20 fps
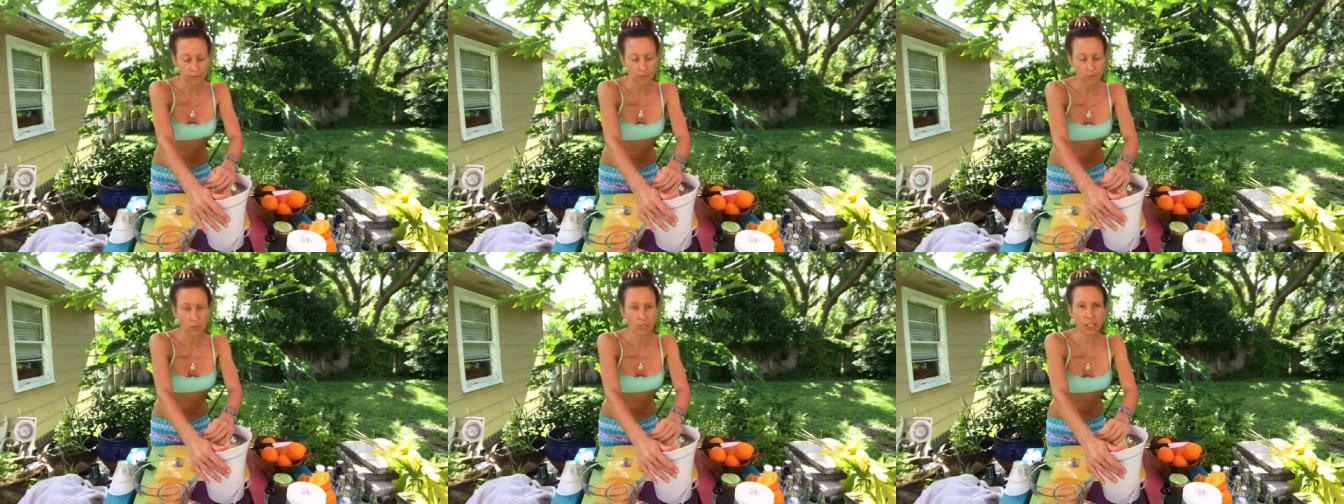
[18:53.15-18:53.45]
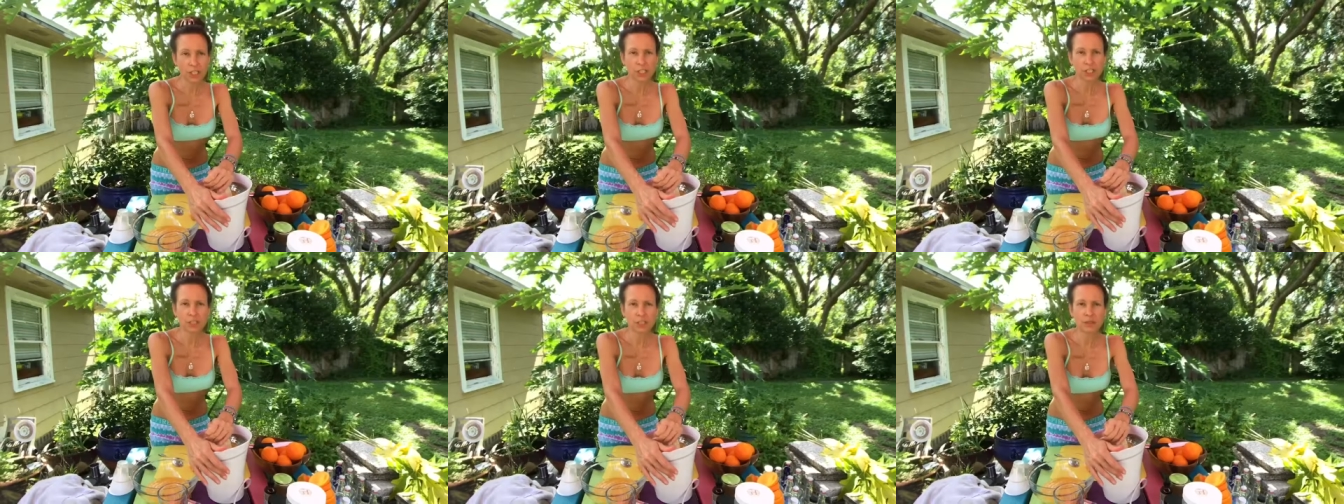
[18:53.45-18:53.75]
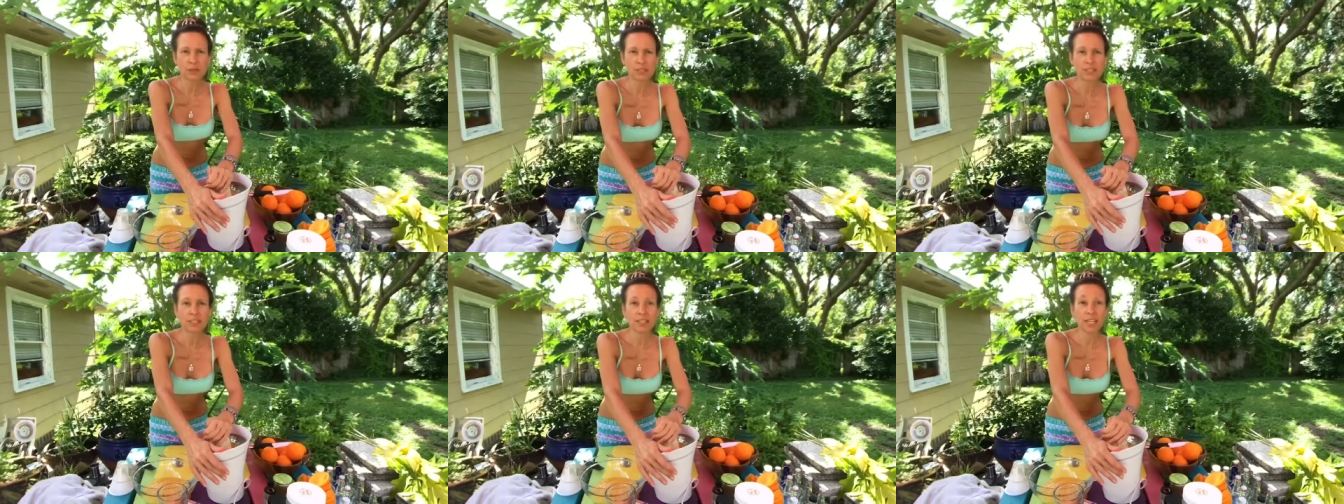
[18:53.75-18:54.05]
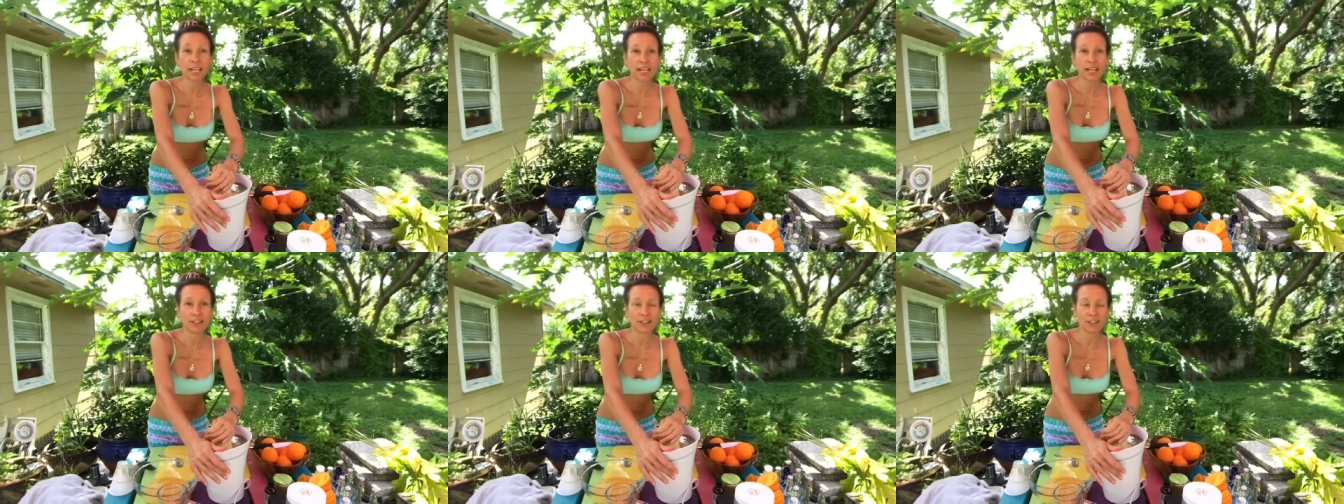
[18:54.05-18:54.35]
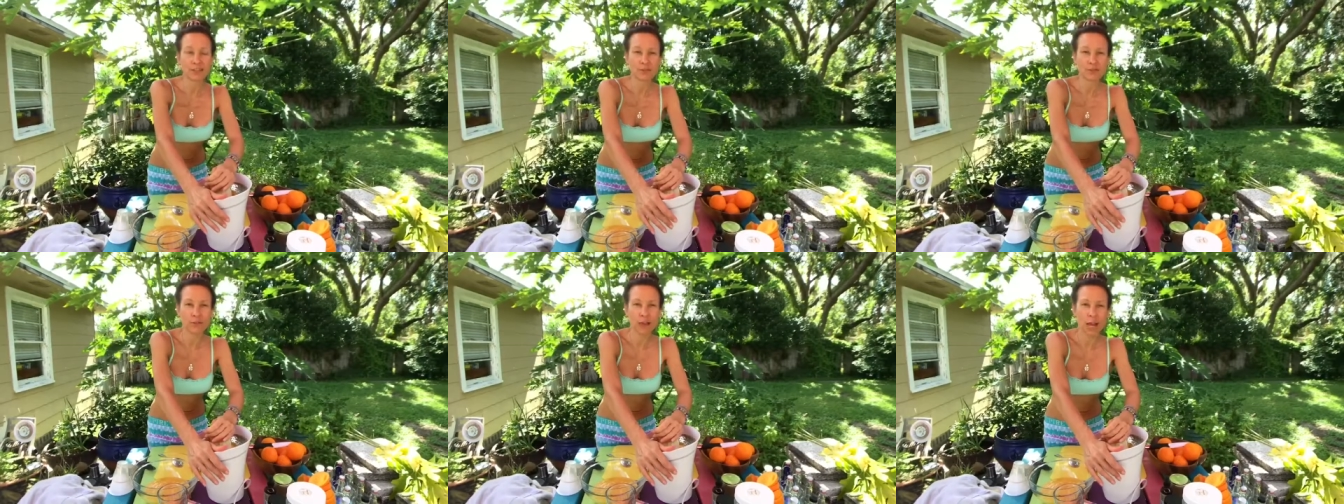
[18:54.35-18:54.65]
What are you doing today on
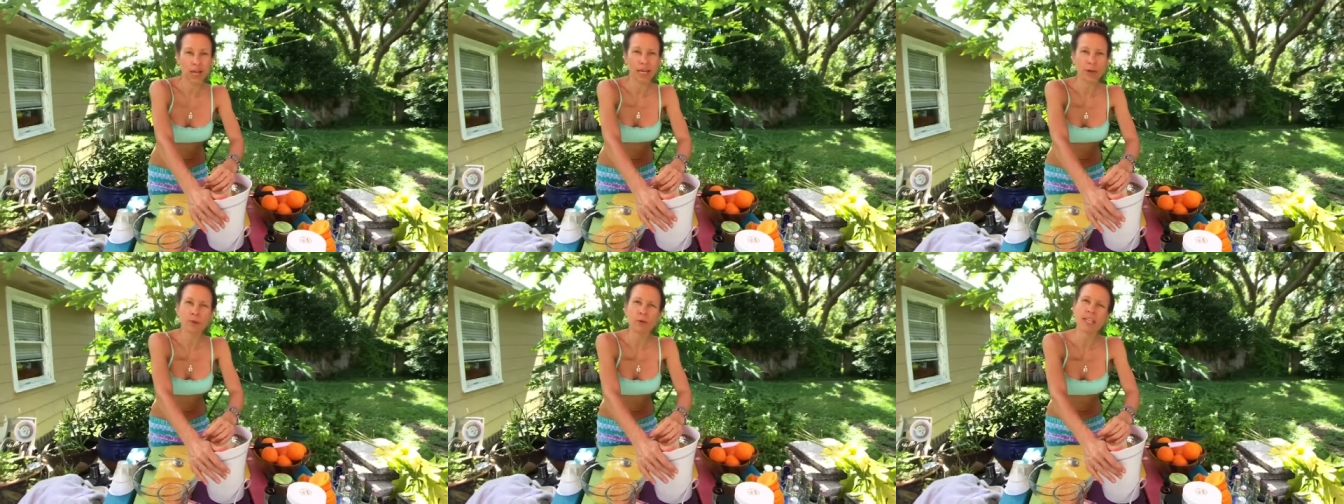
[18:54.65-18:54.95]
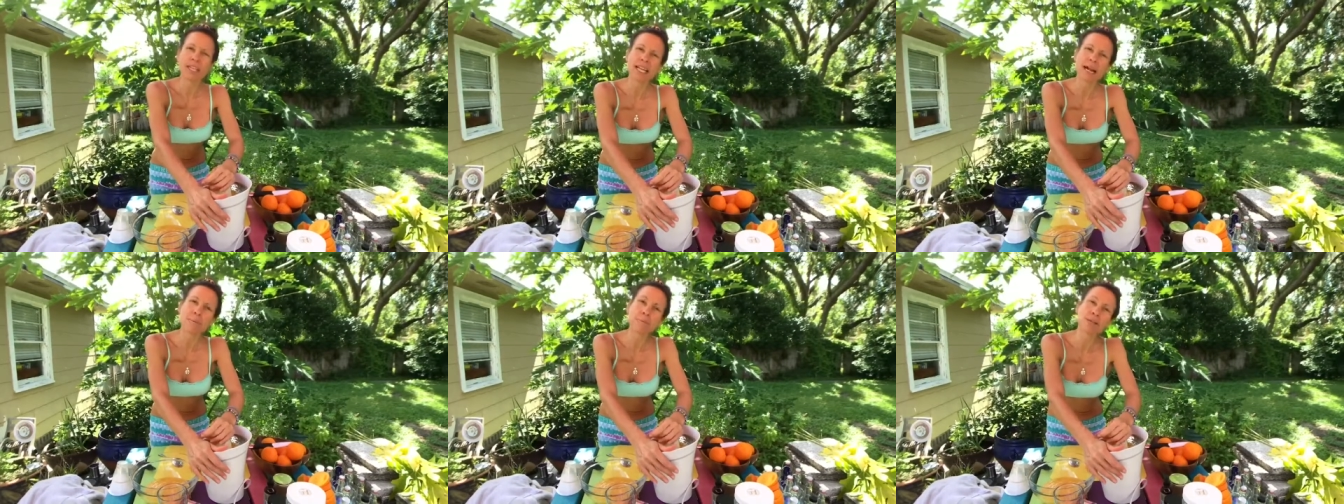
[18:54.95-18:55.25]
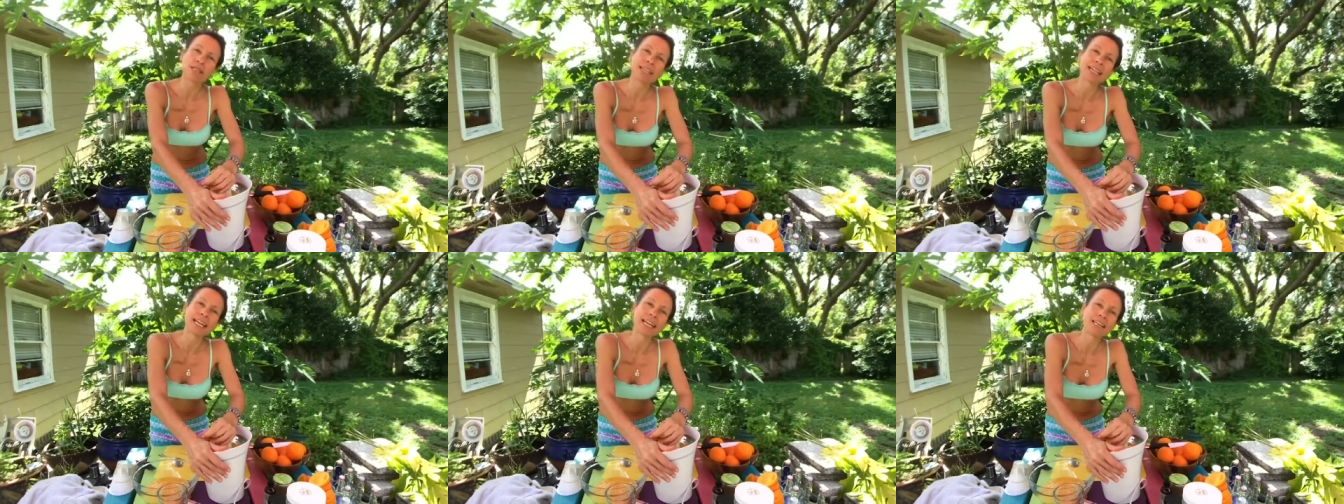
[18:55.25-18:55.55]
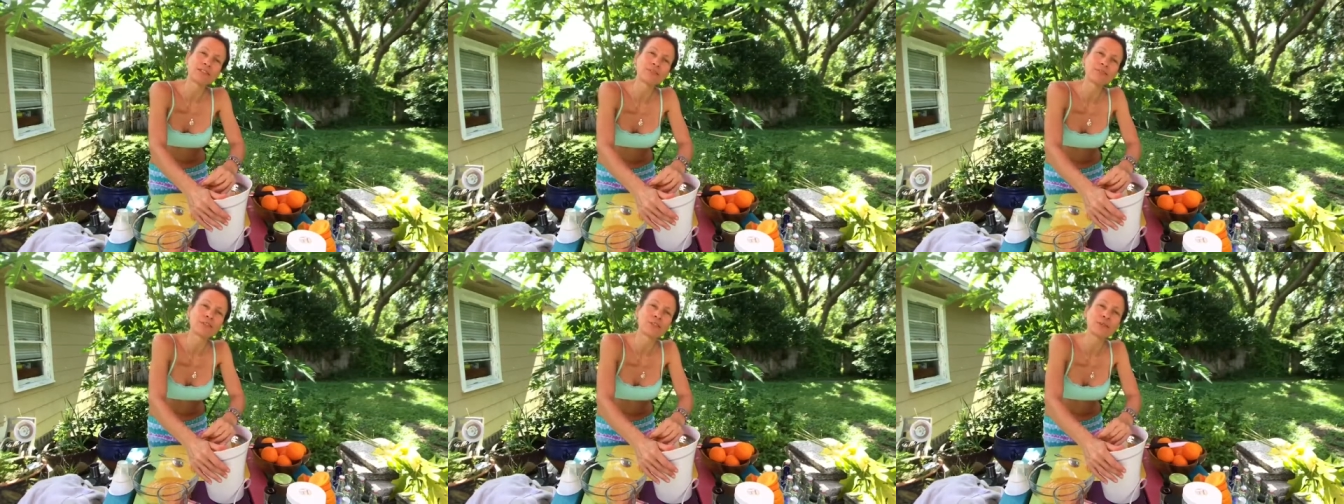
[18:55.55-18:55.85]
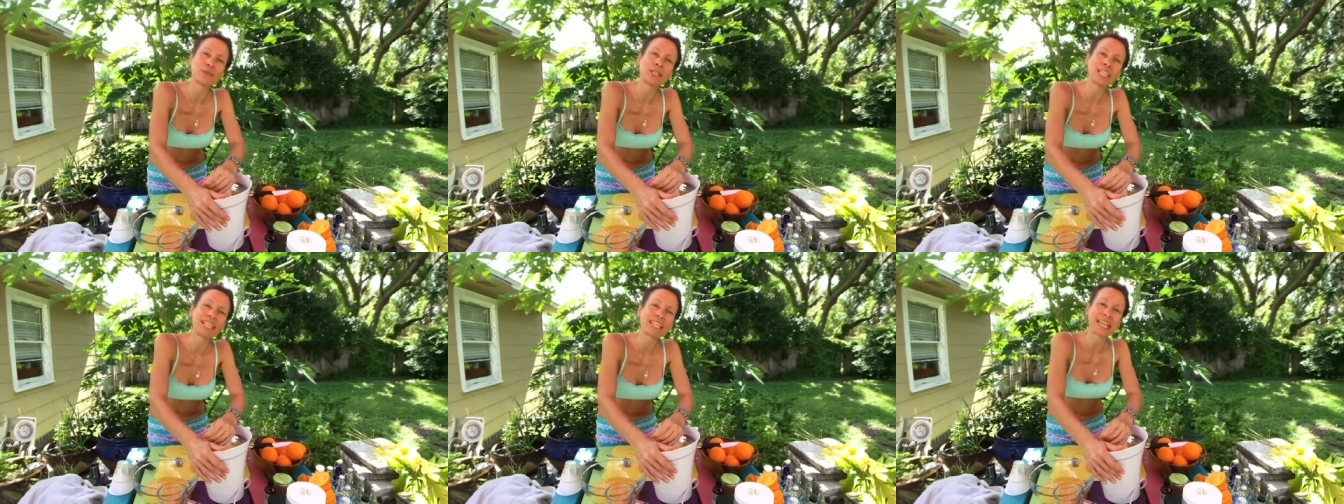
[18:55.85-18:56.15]
this Friday? What do you got planned for the
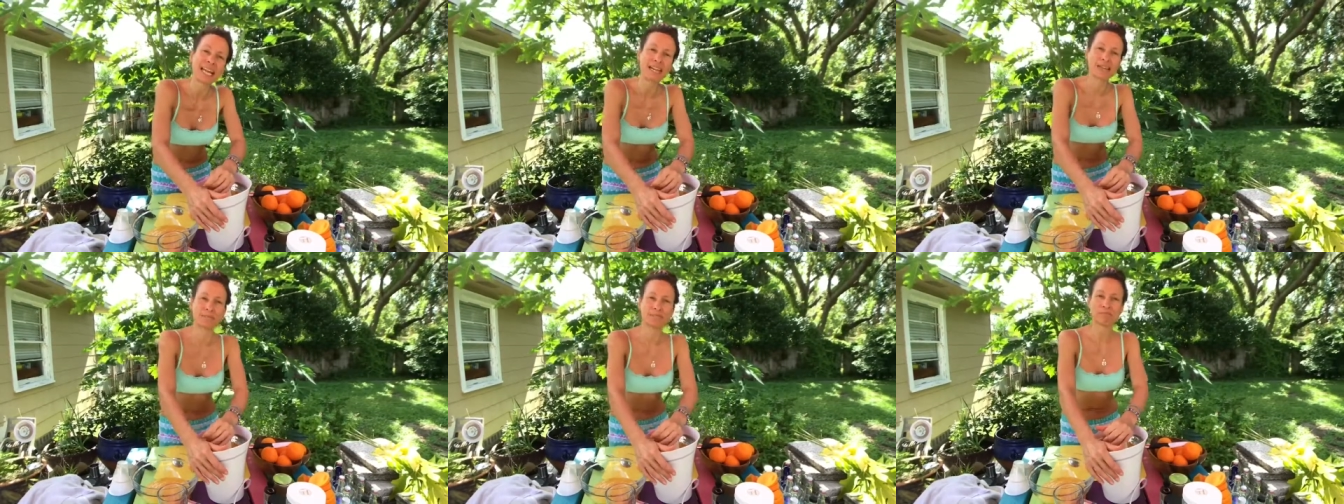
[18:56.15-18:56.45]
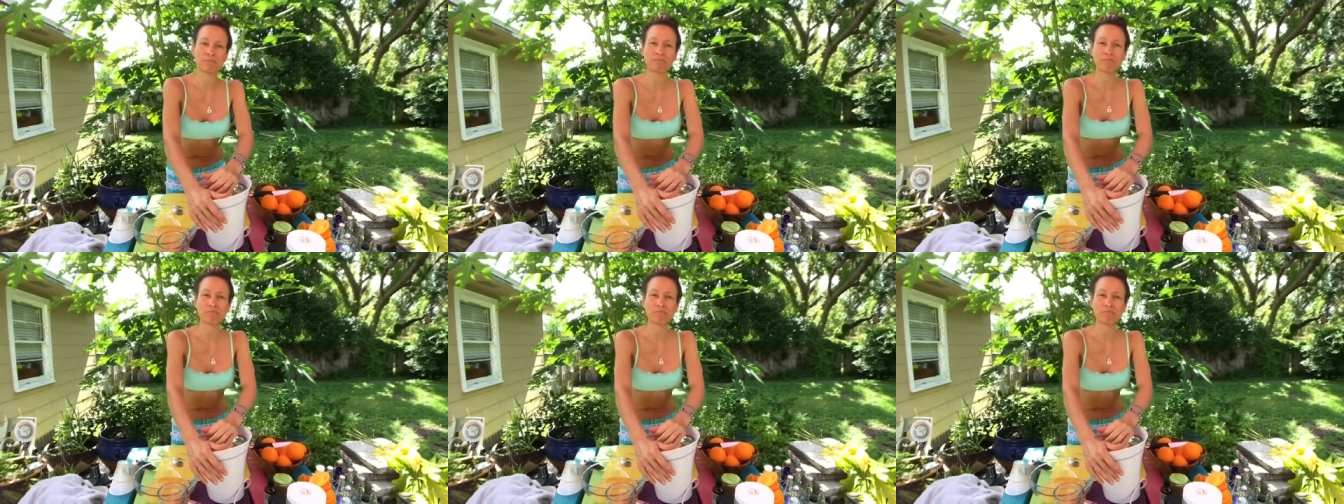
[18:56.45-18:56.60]
weekend?